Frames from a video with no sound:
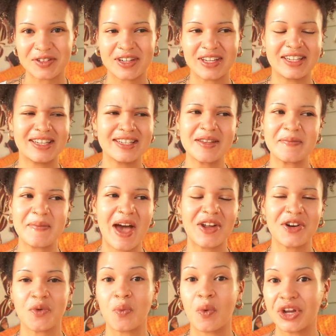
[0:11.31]
it doesn't
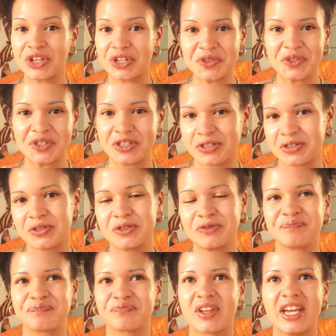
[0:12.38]
matter what you do.